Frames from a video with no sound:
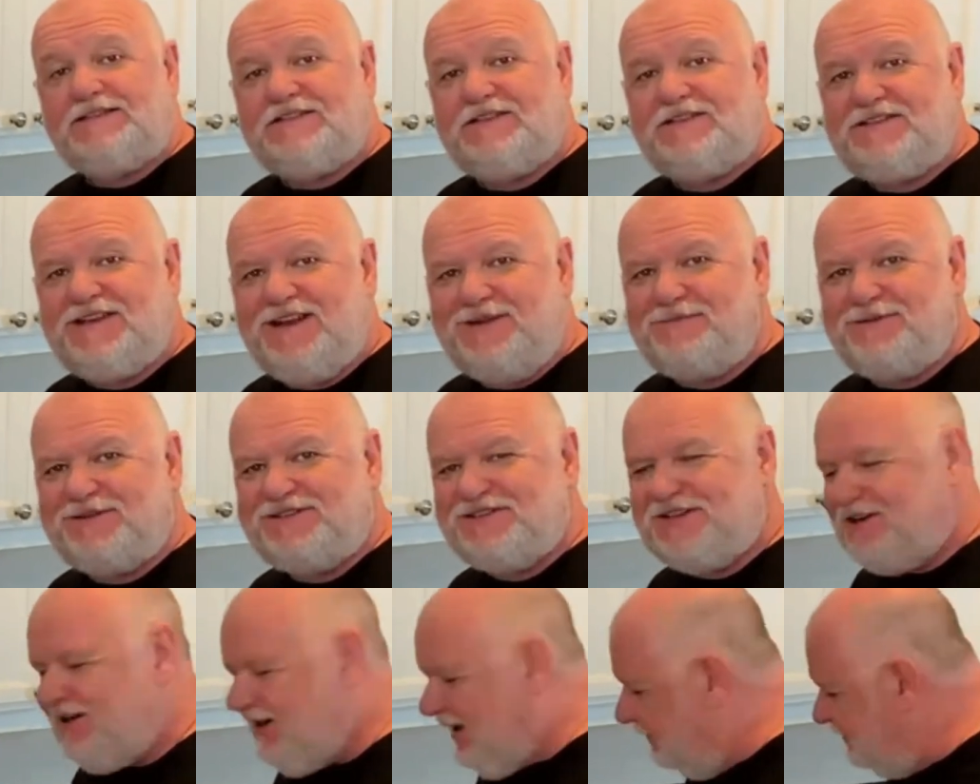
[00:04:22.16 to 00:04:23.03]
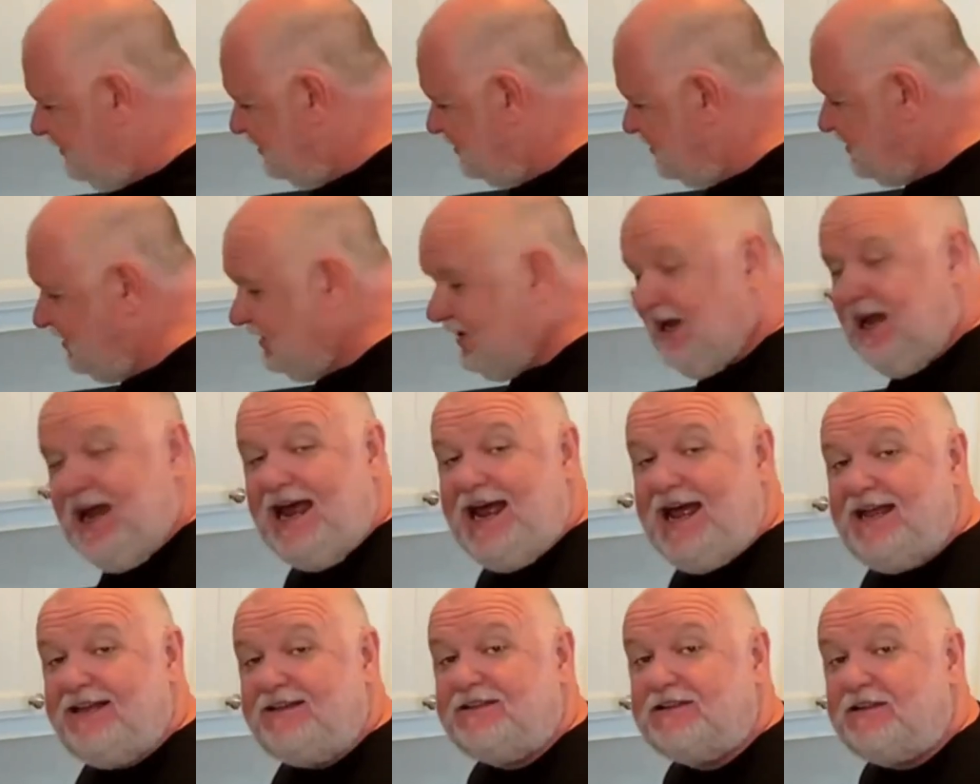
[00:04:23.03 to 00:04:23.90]
to temperature. I'm just going to
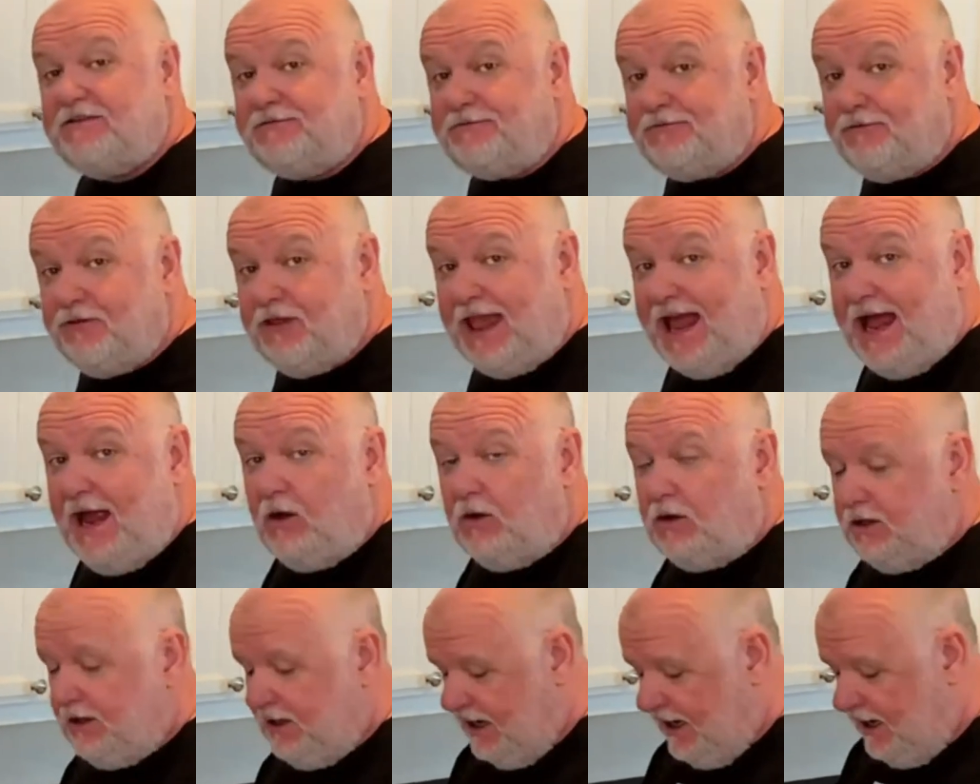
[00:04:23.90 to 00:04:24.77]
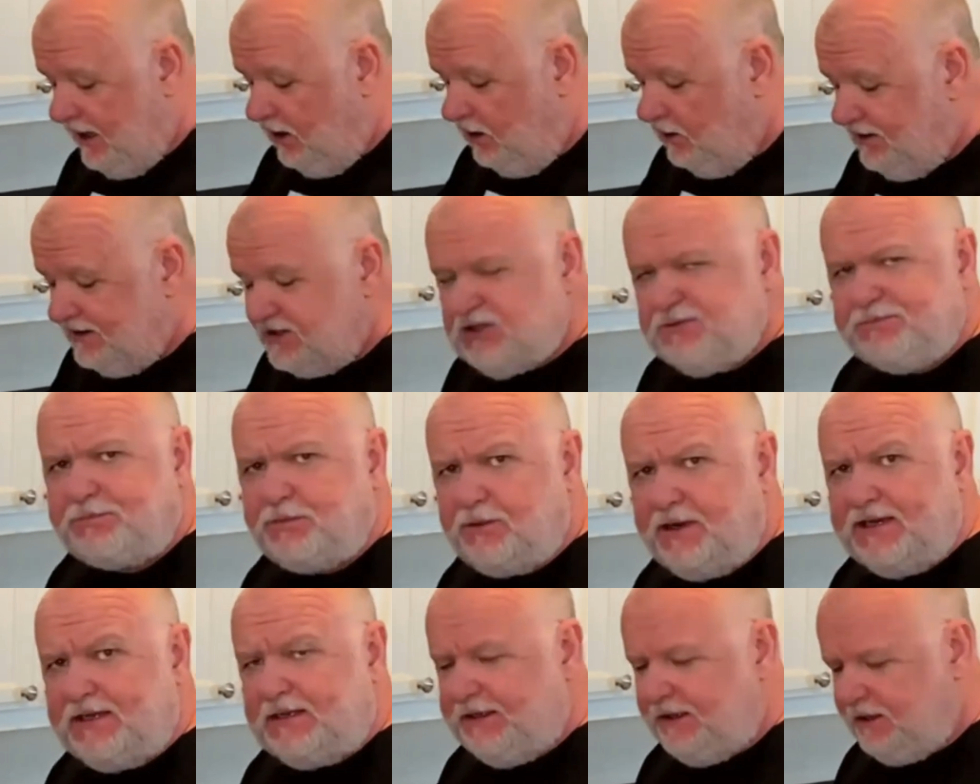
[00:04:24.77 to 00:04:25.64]
add the flour now and
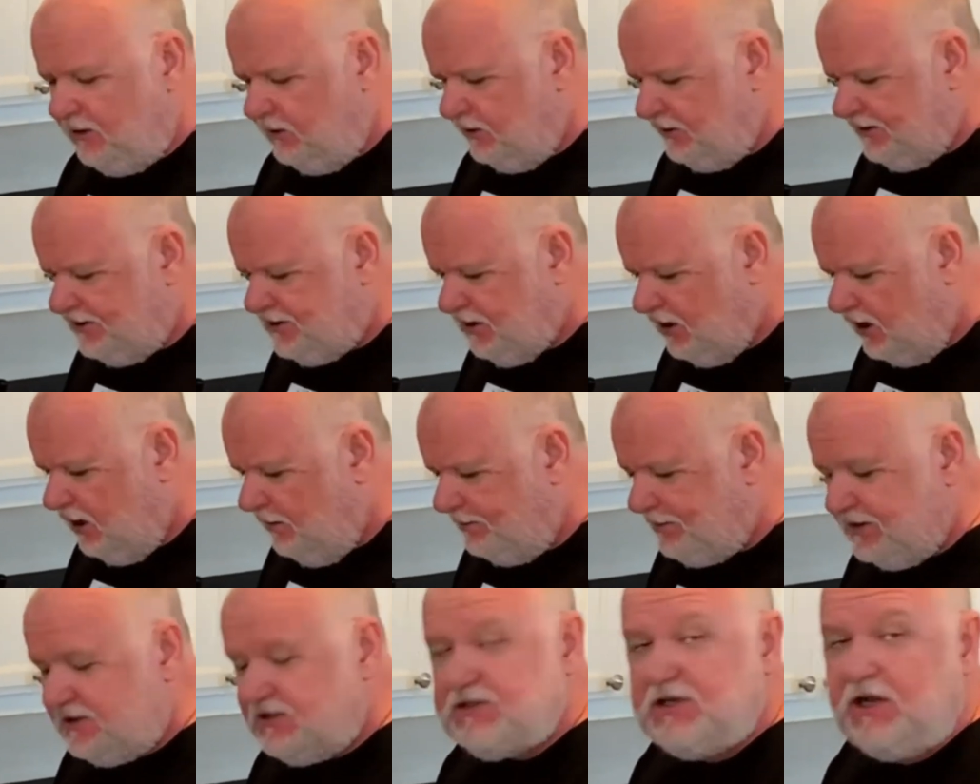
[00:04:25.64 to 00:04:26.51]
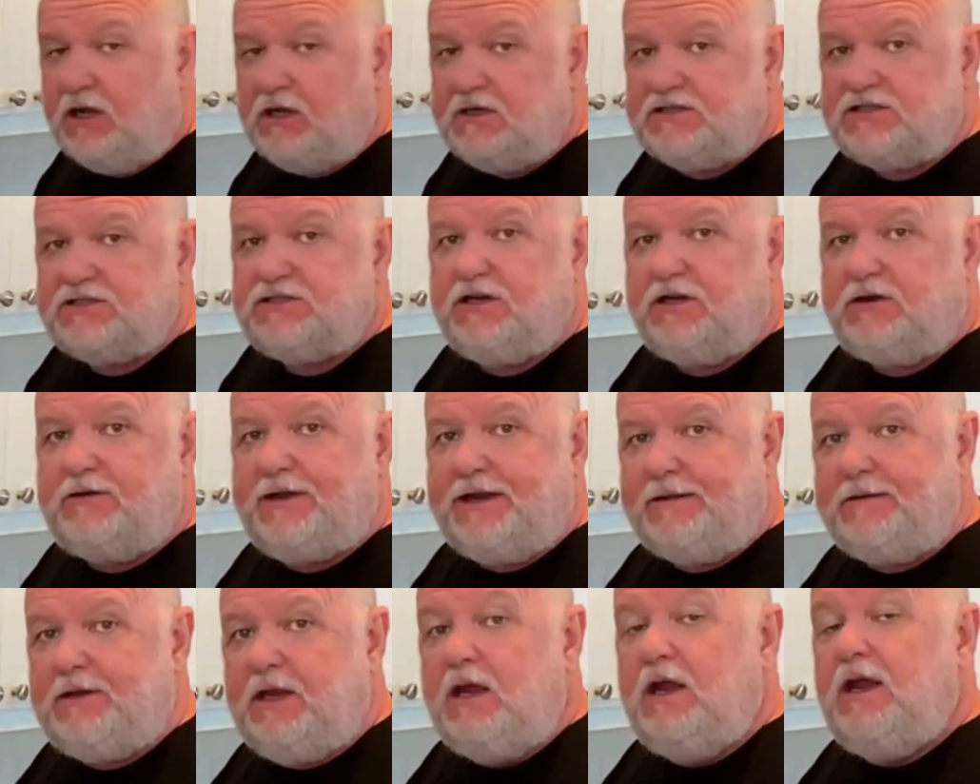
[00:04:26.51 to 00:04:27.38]
sprinkle it on the top and start
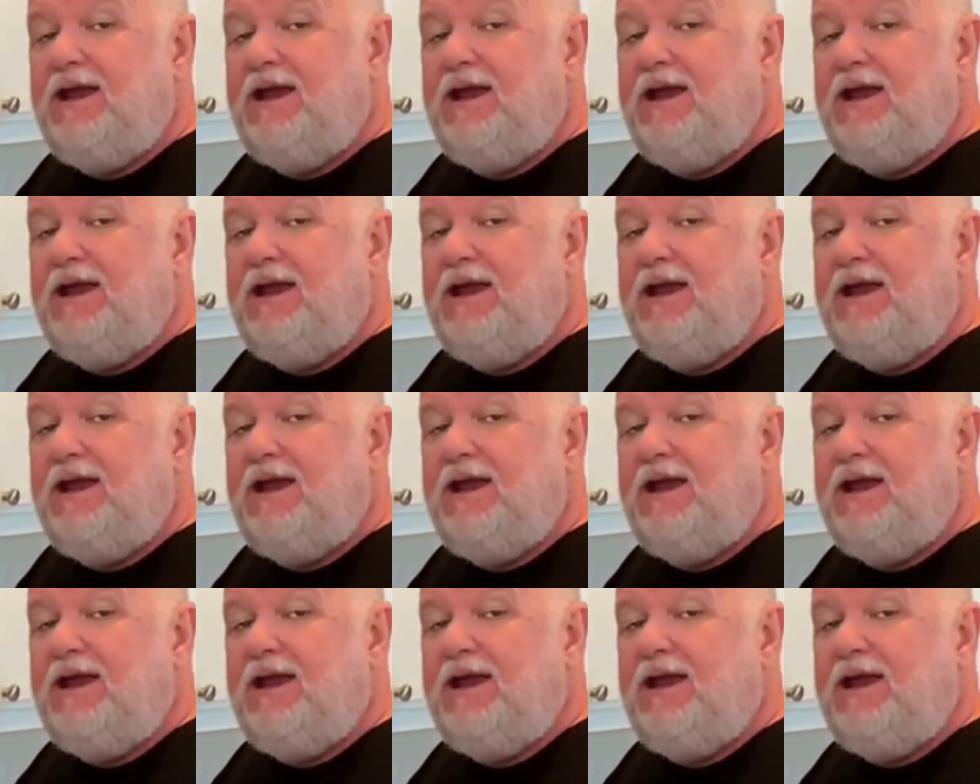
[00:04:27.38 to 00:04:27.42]
stirring.